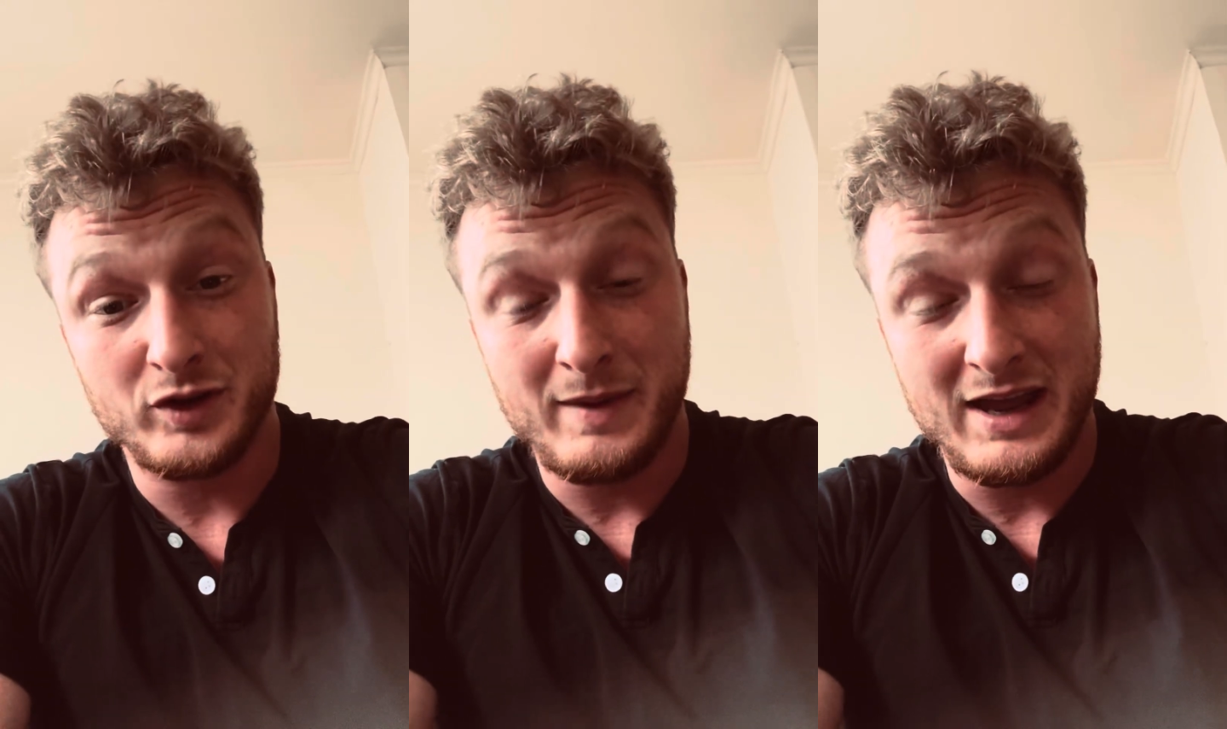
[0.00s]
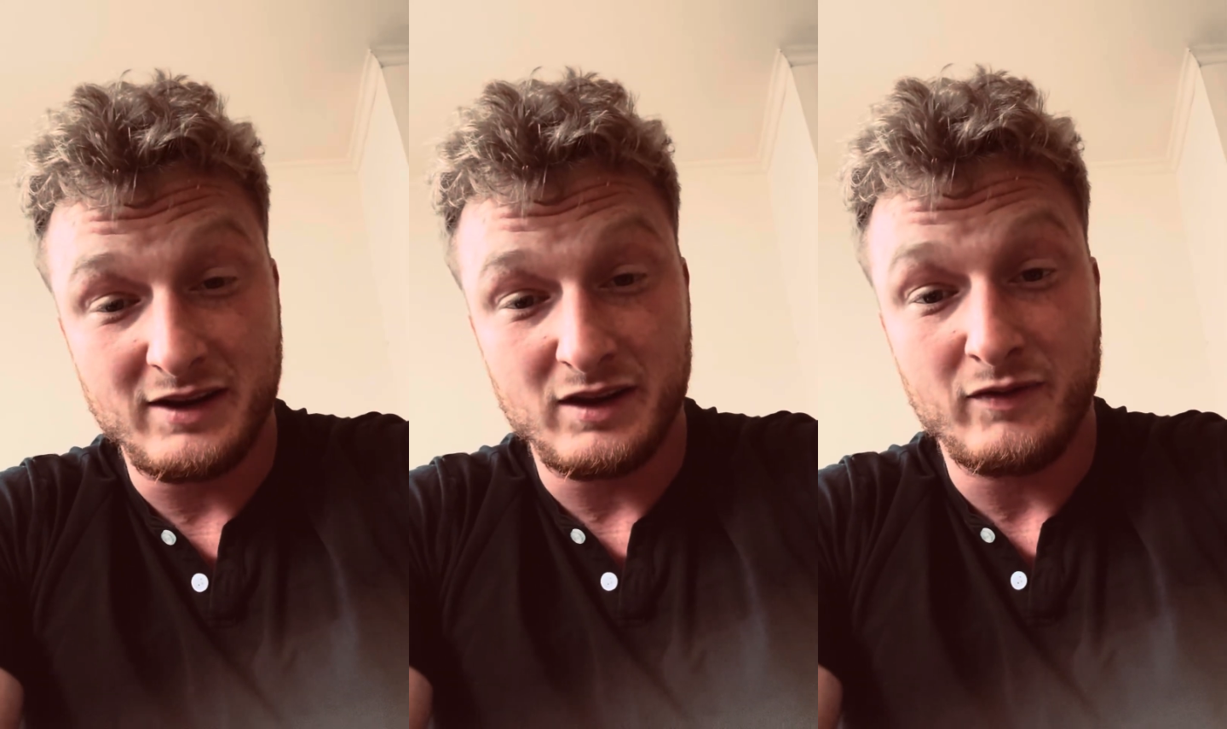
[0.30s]

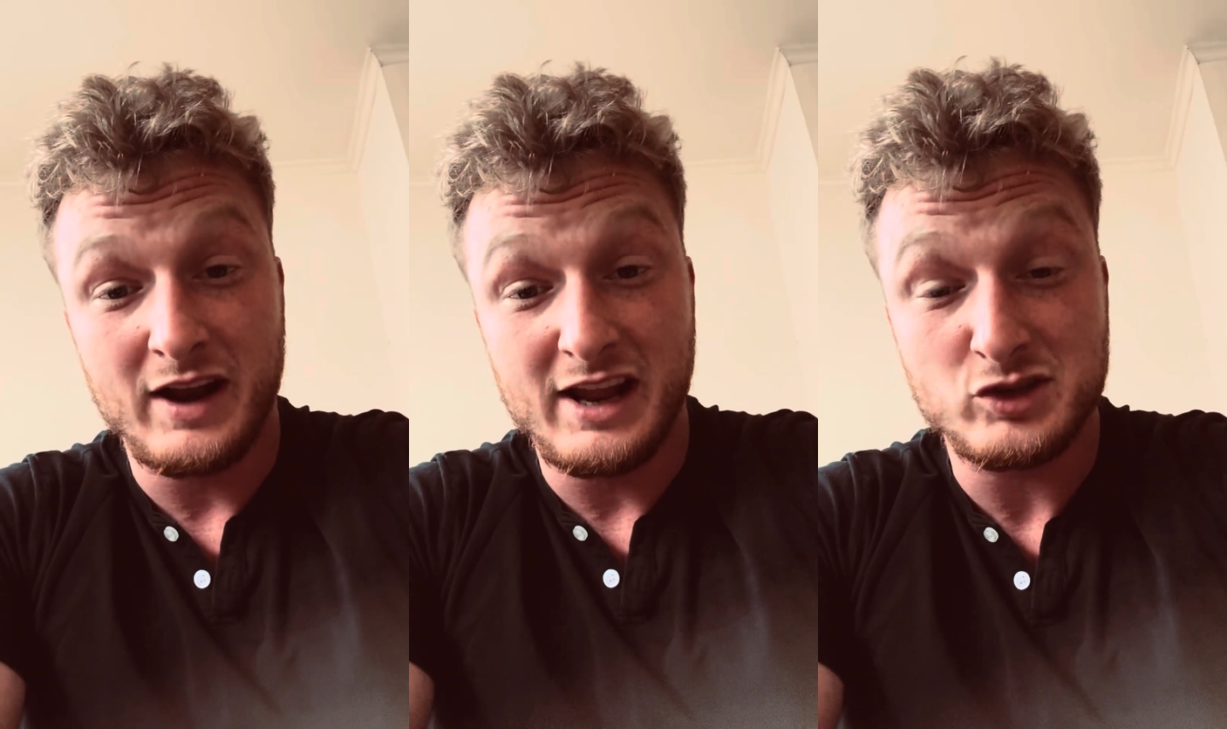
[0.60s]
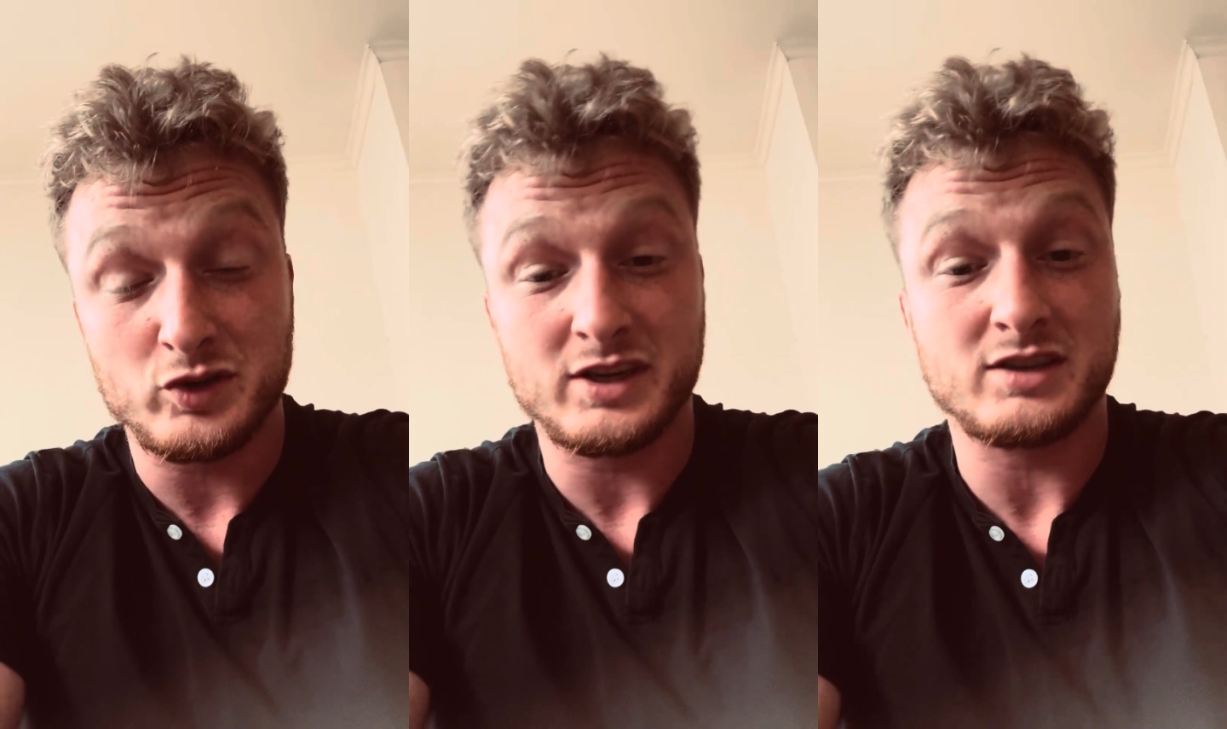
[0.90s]
demand in the
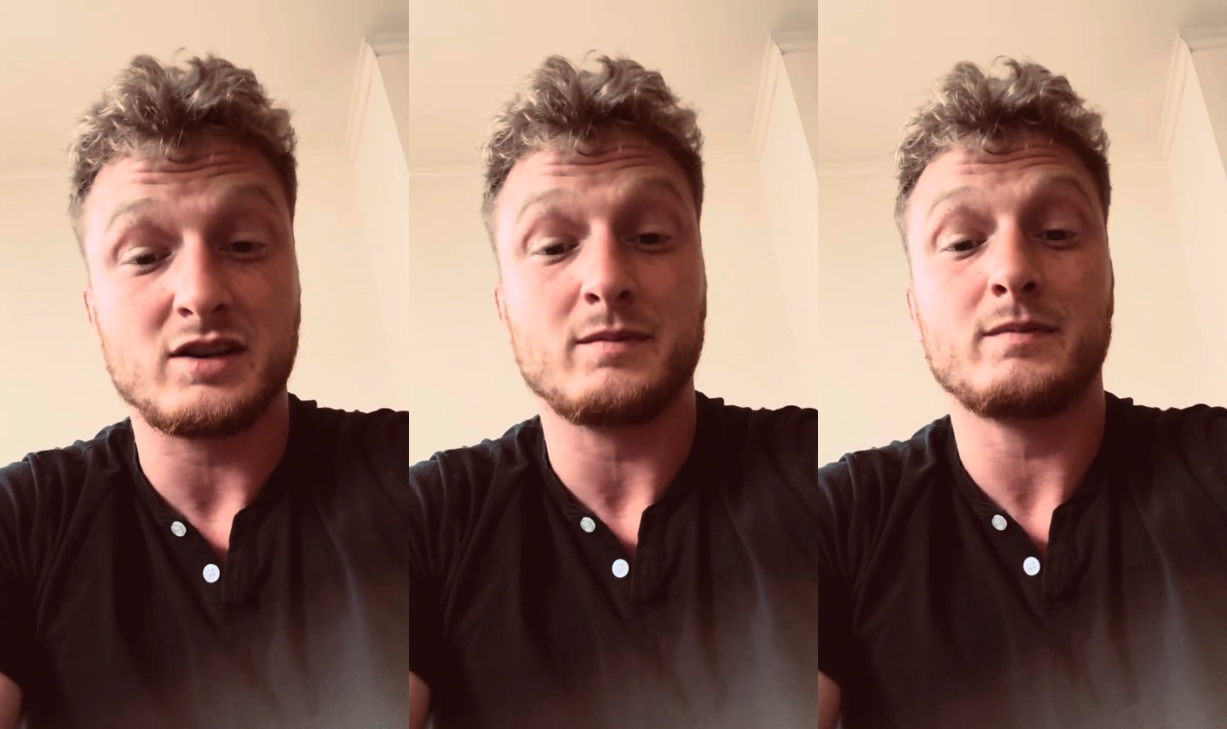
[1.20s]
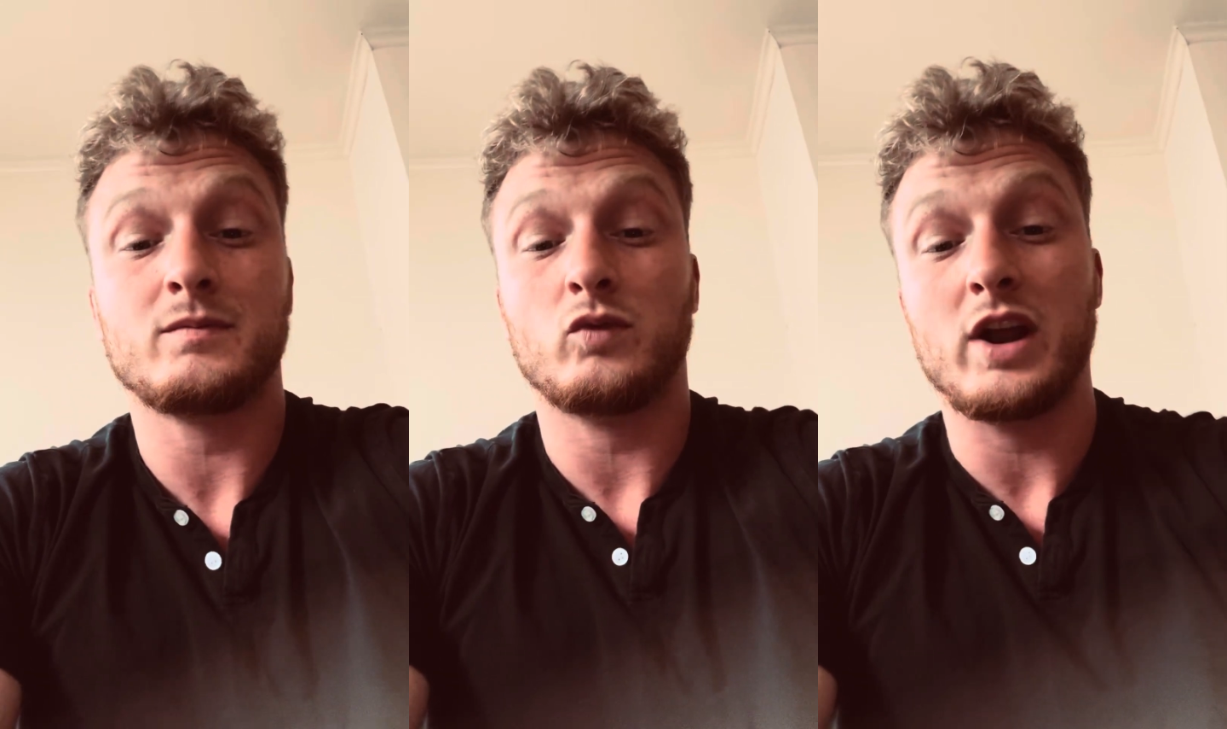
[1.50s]
financial system,
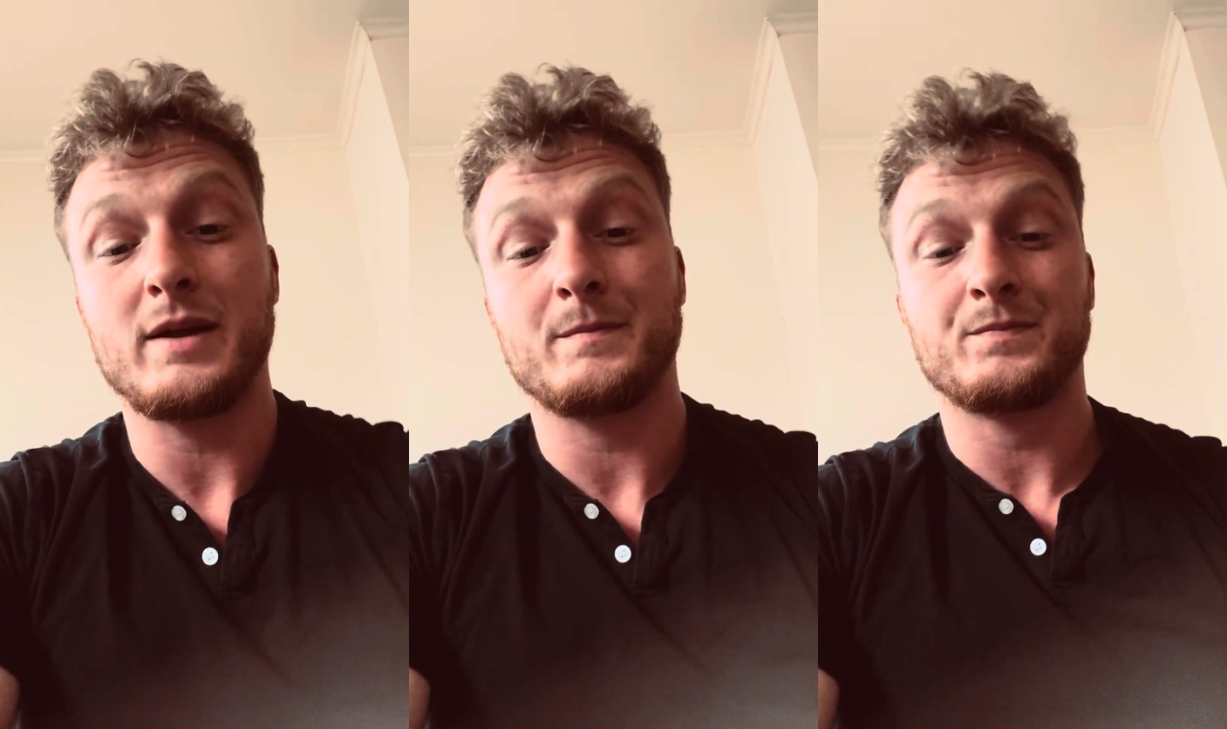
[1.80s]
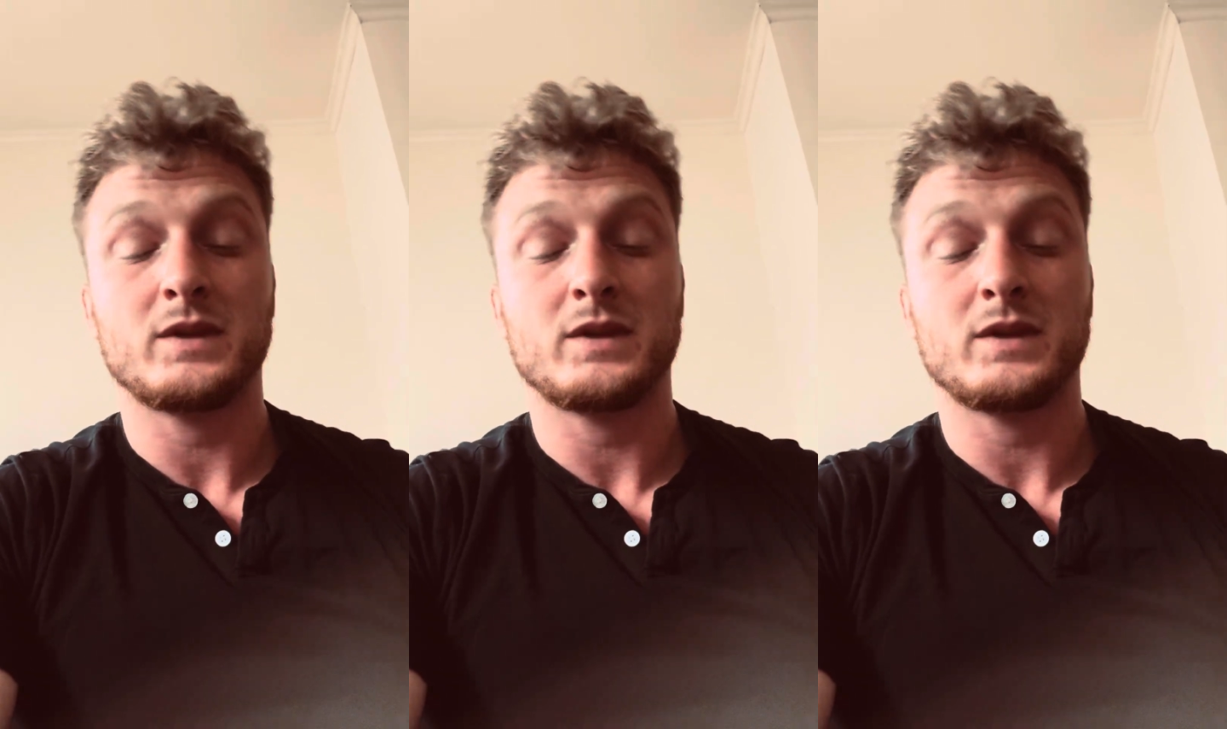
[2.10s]
right?